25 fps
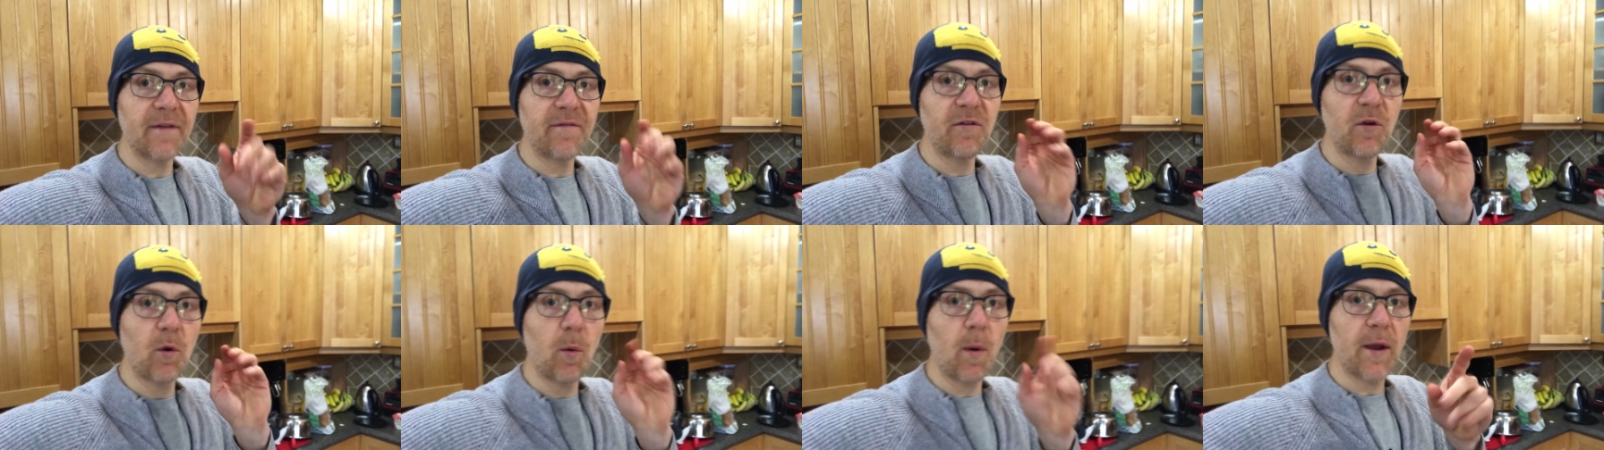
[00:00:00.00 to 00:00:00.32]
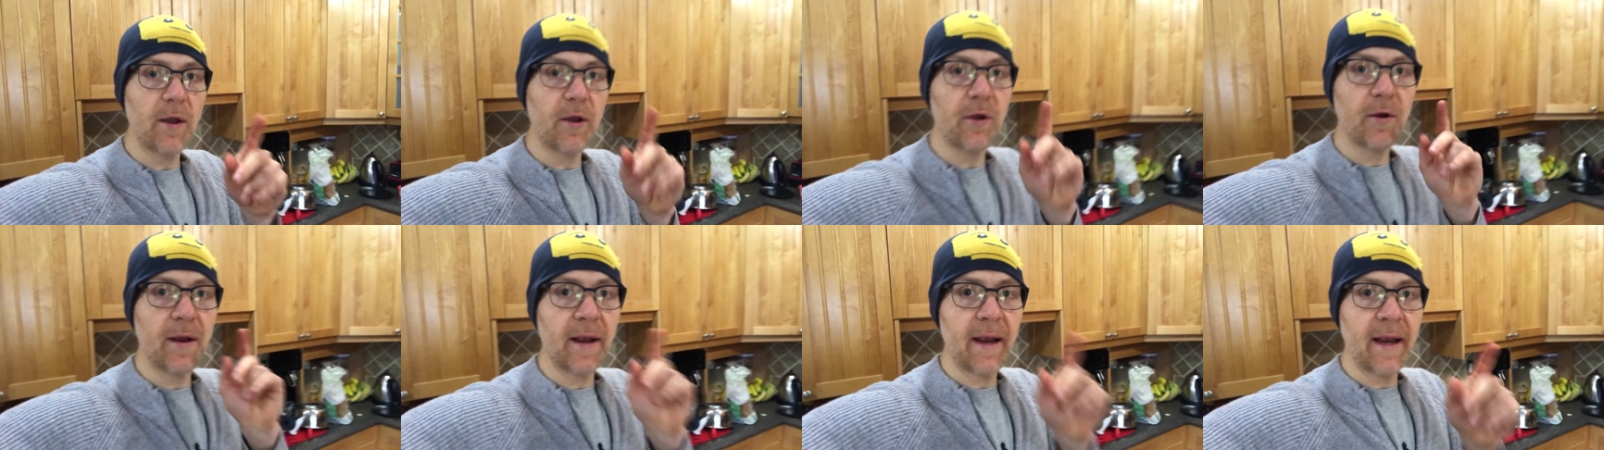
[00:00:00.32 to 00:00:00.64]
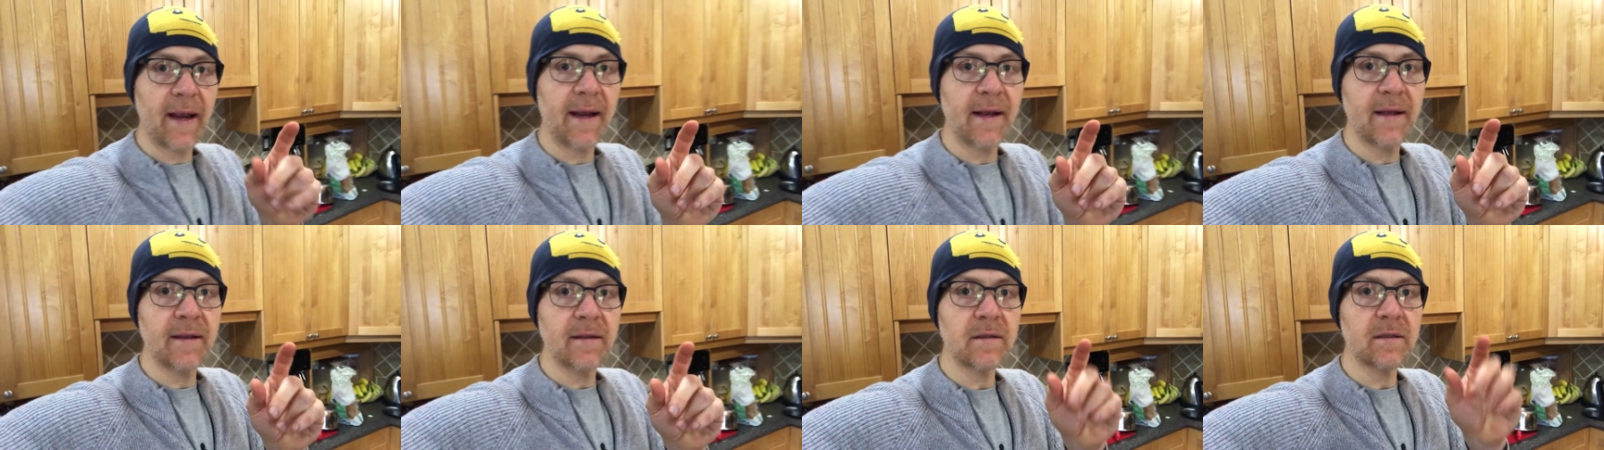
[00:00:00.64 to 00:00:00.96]
if you wet your
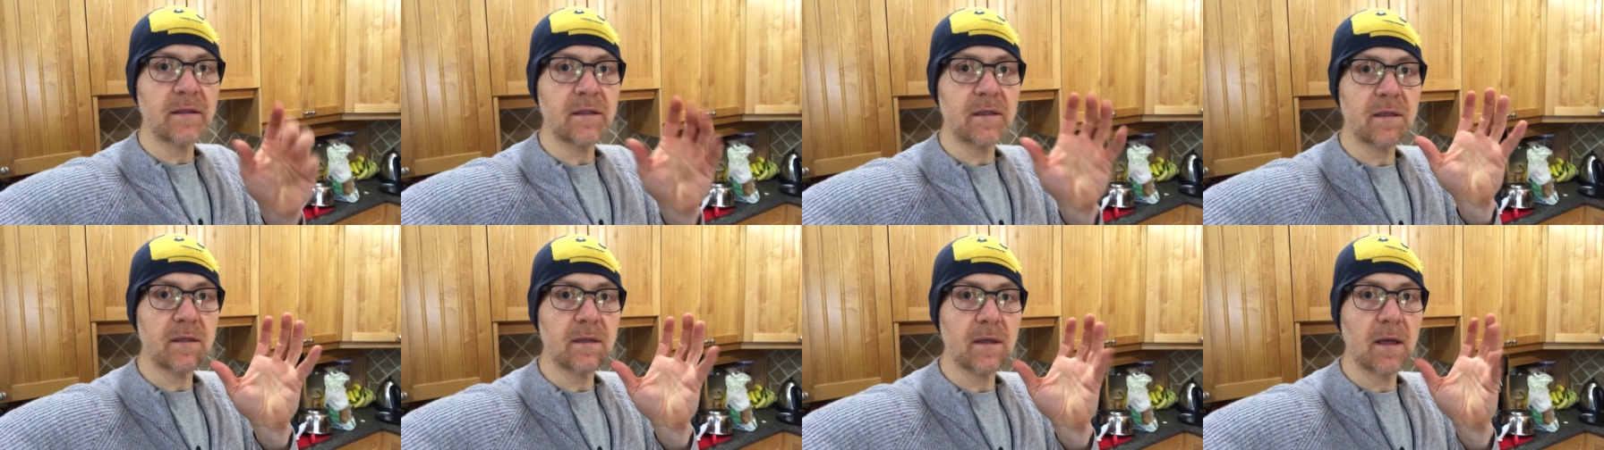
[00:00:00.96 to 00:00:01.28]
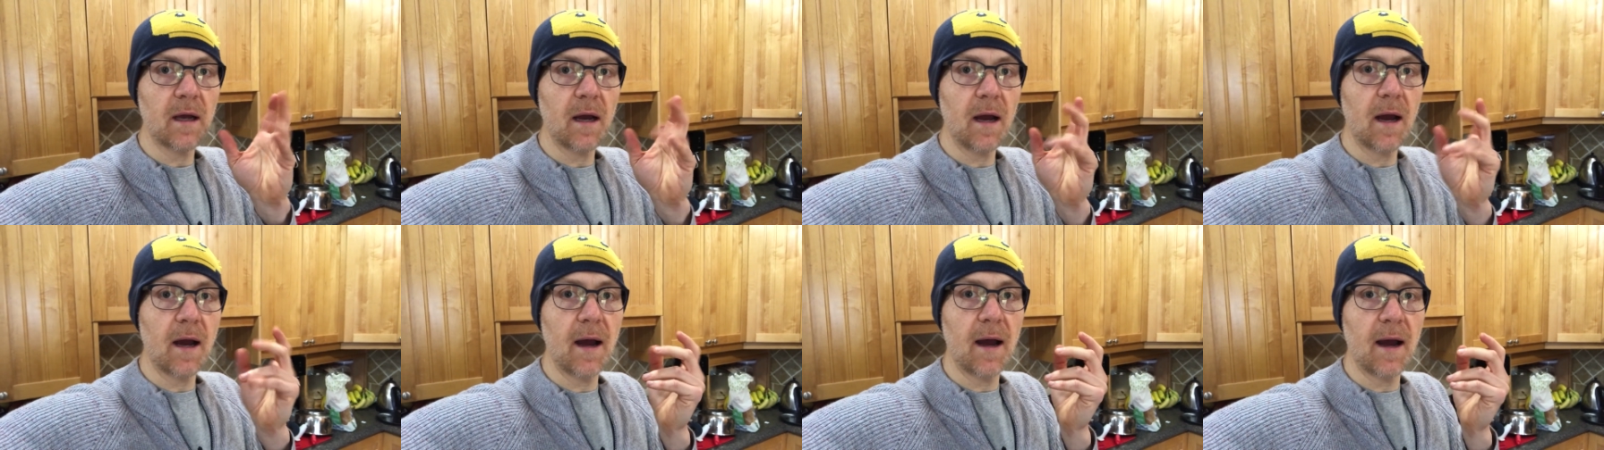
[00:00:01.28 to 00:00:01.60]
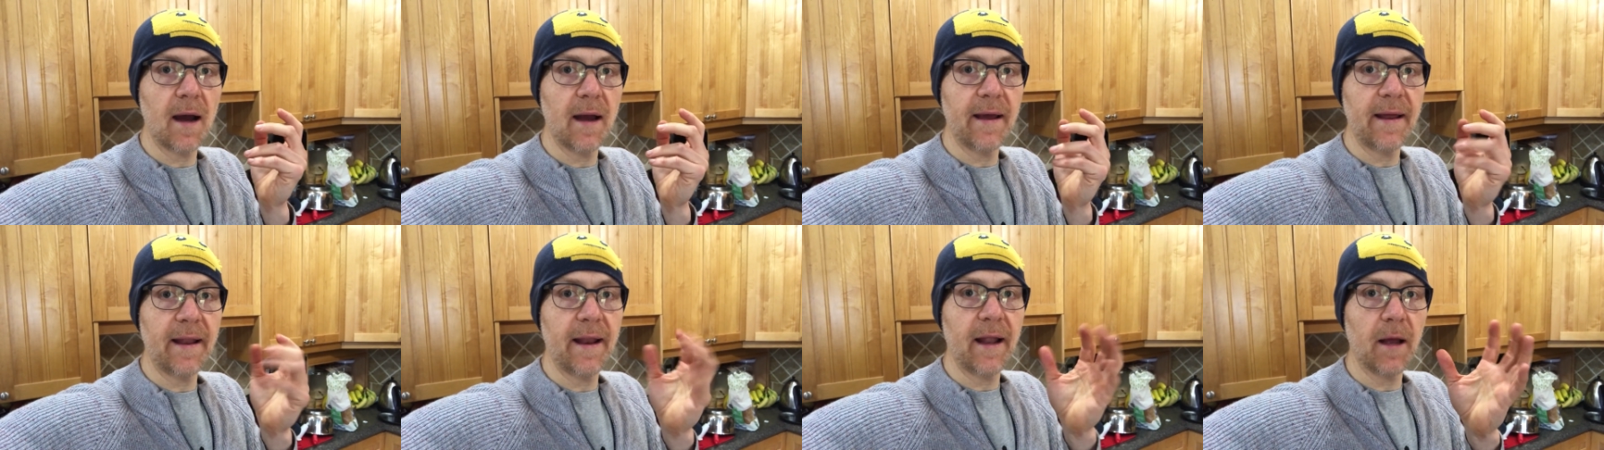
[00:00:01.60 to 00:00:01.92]
hands,
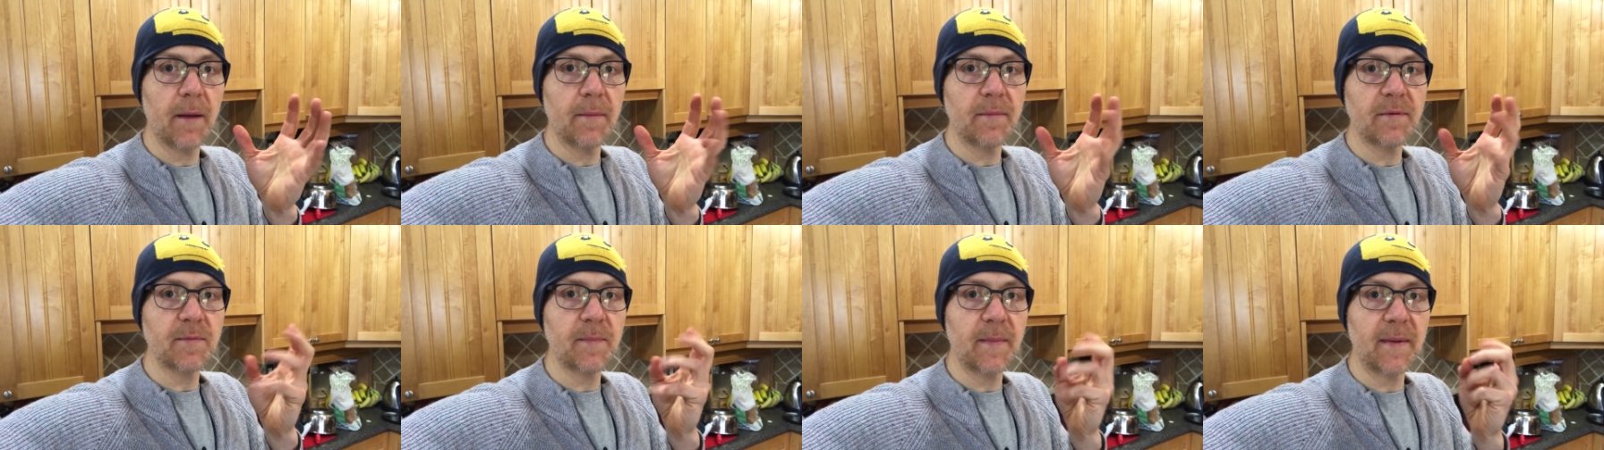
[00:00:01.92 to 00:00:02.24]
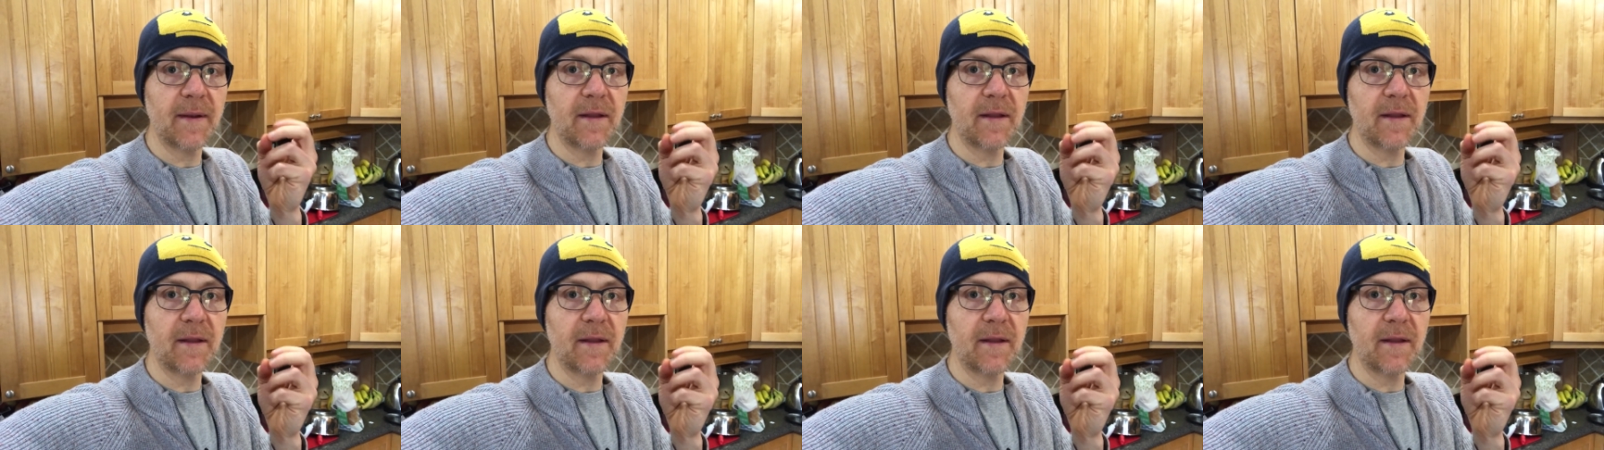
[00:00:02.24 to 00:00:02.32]
it helps